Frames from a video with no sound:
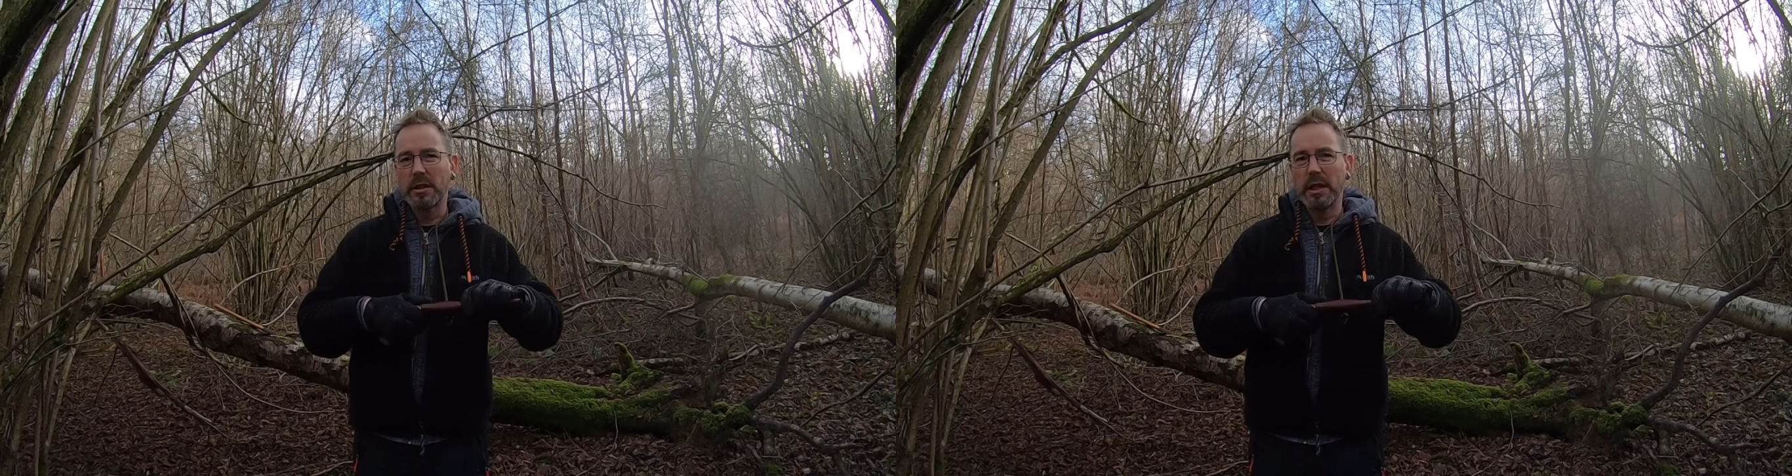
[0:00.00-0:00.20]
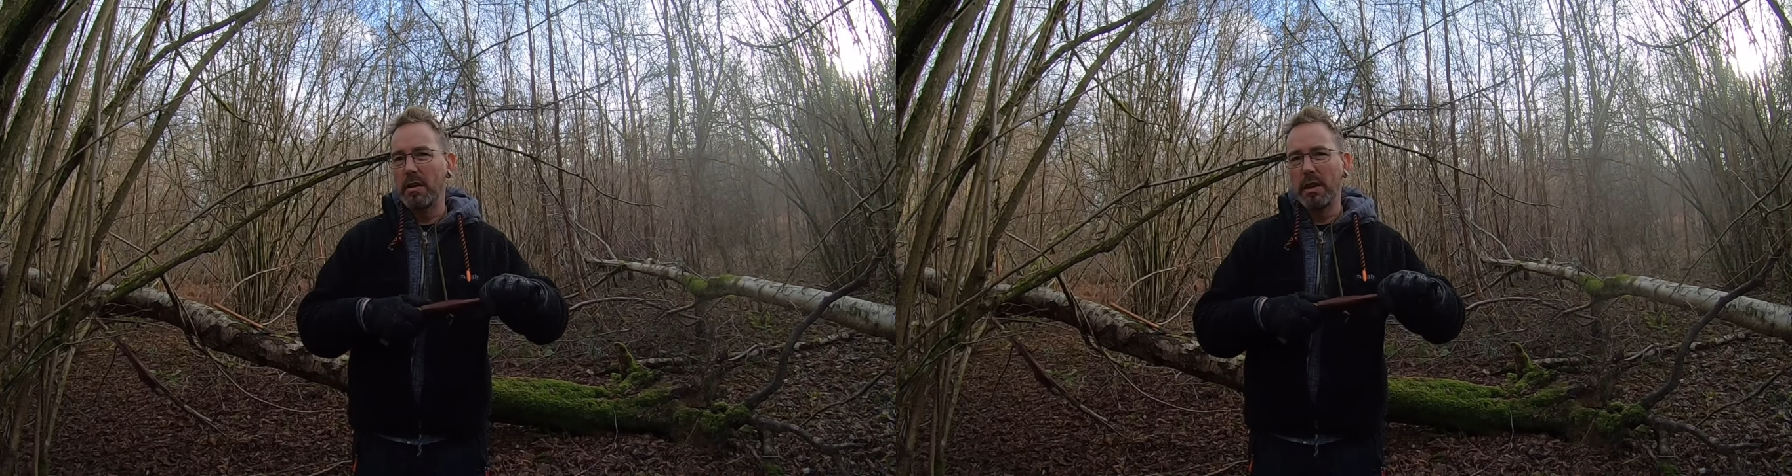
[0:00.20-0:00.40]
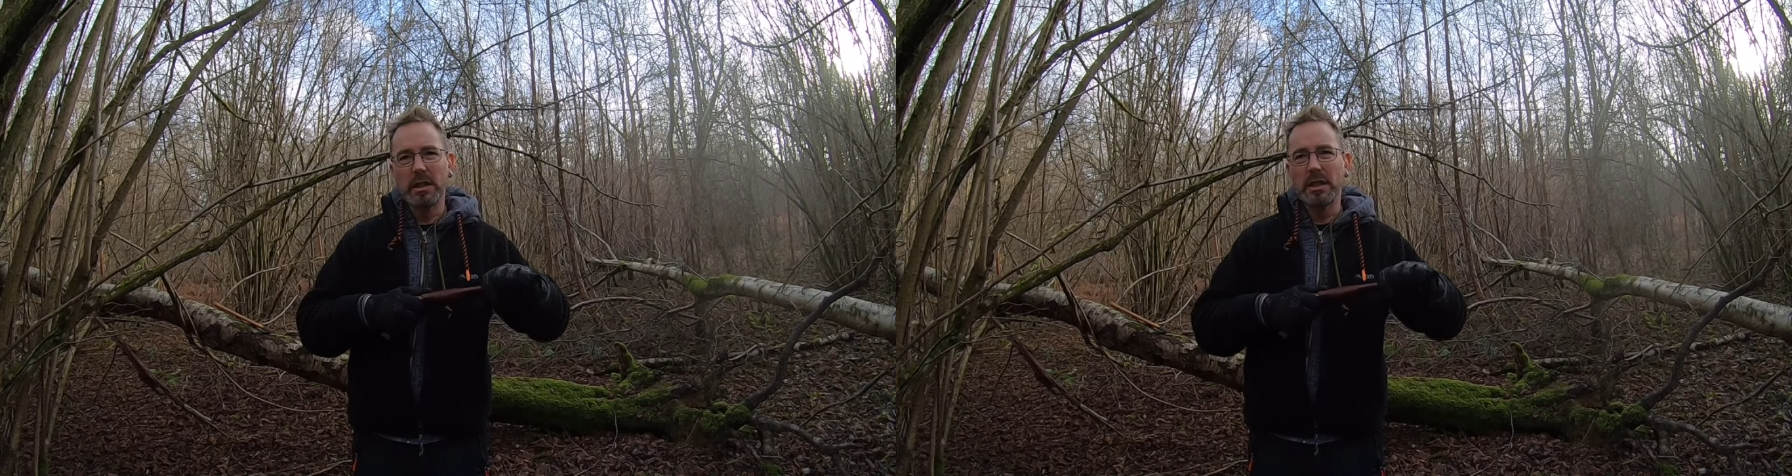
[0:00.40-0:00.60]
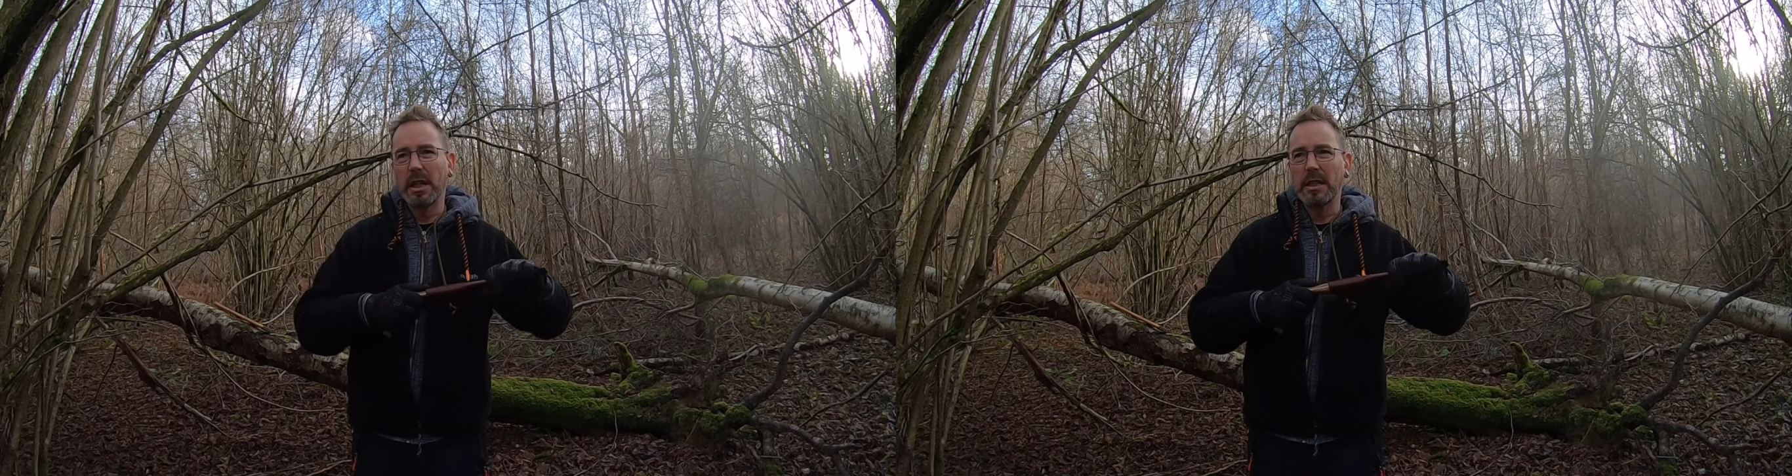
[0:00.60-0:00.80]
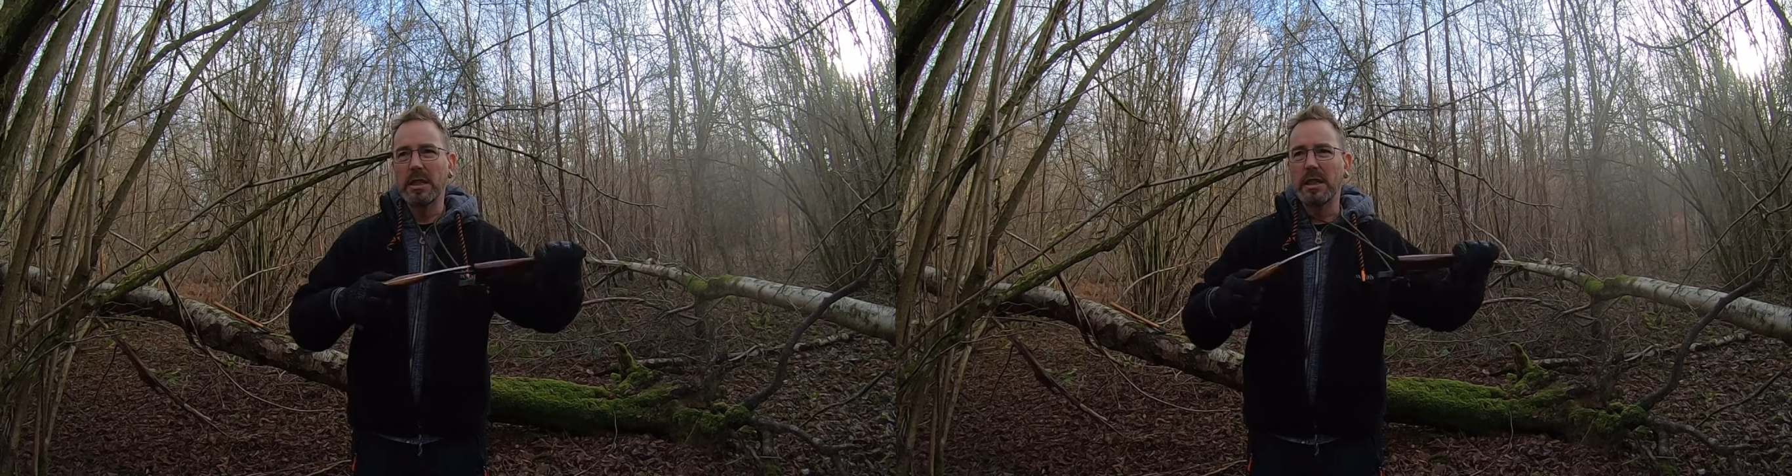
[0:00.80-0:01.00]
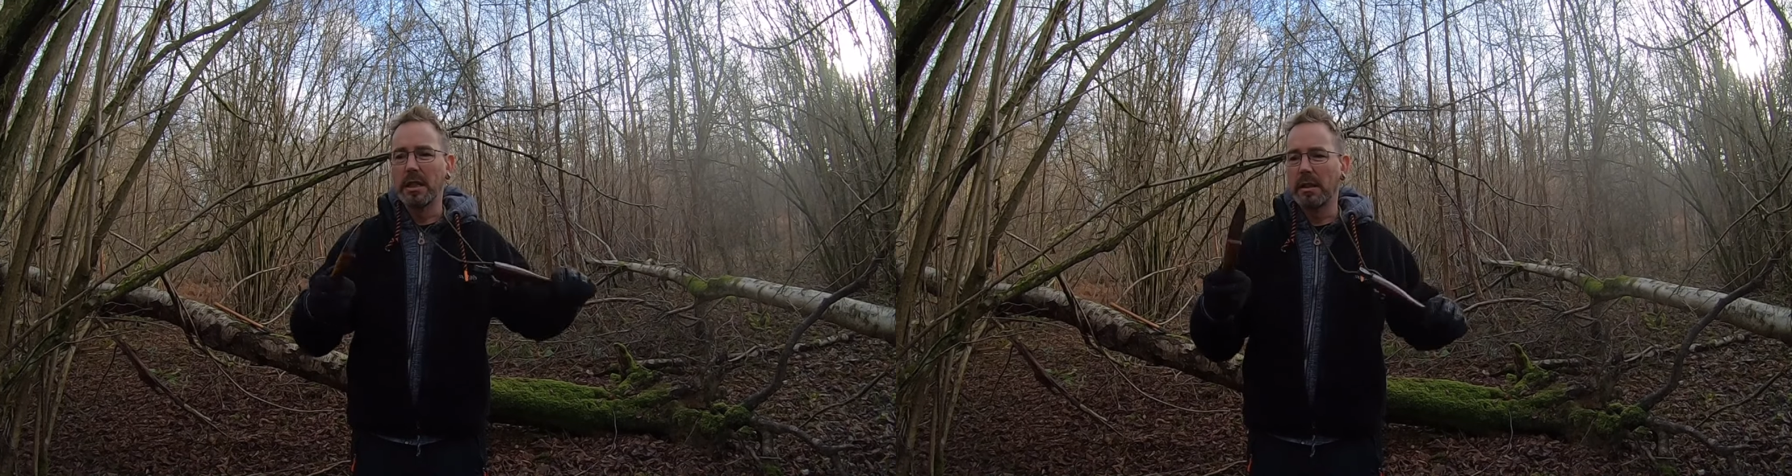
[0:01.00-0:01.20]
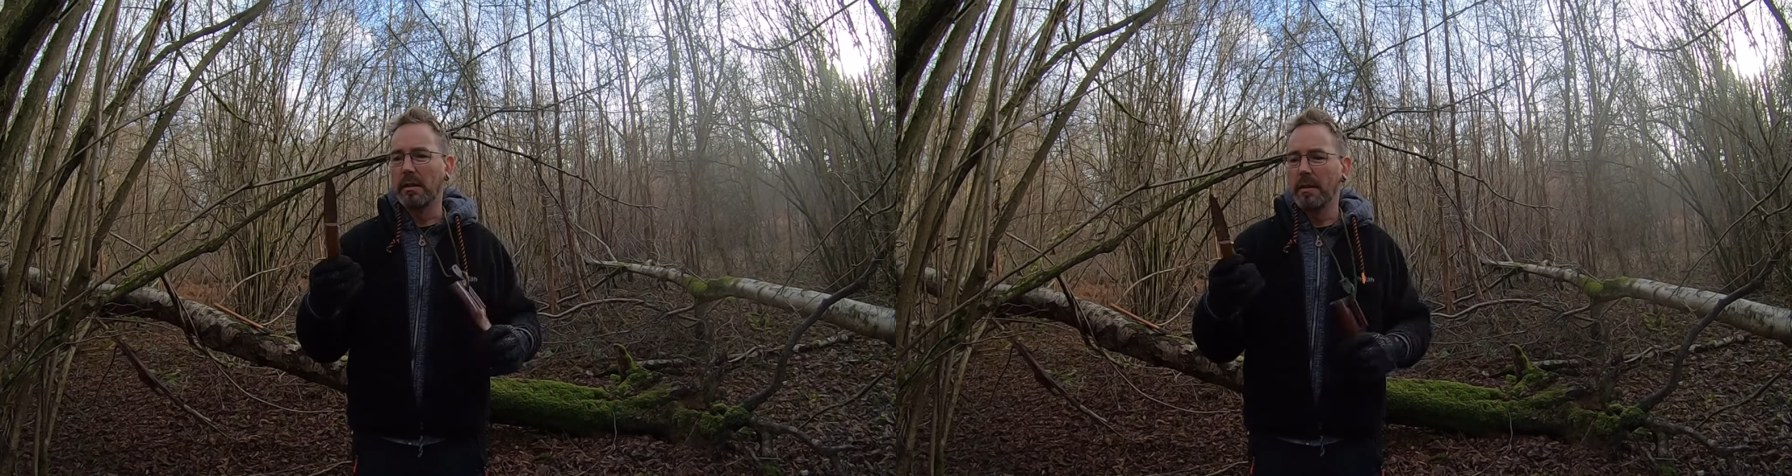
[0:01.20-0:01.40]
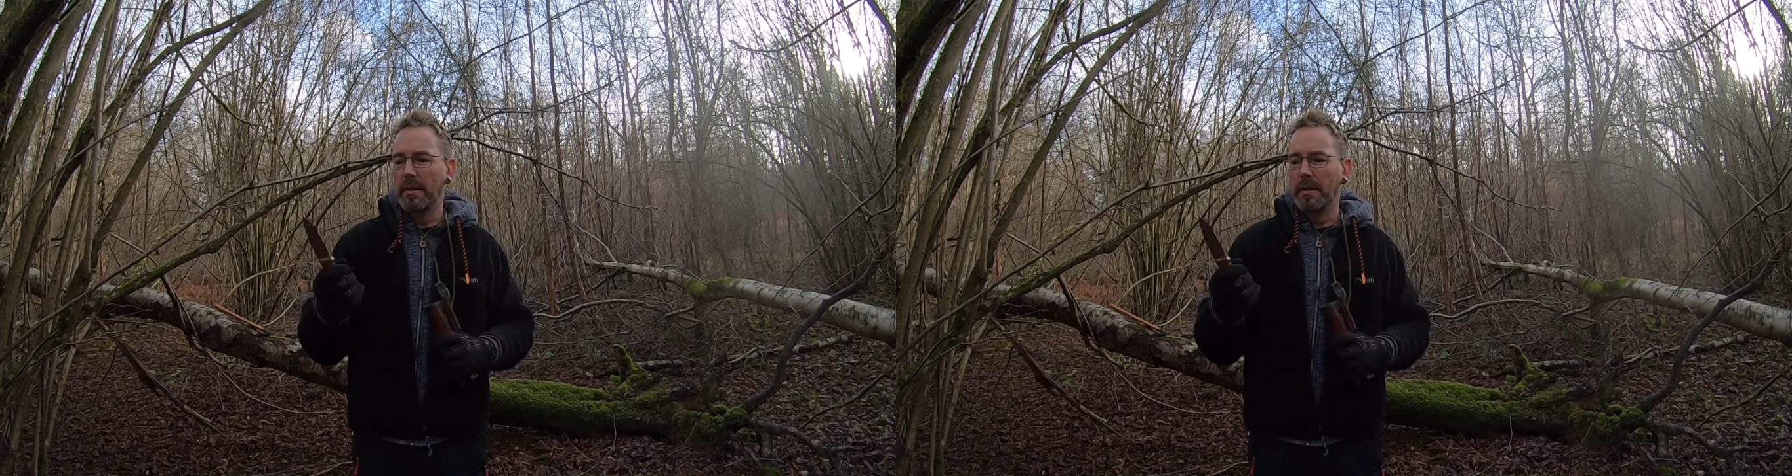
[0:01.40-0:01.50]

they're like a second skin.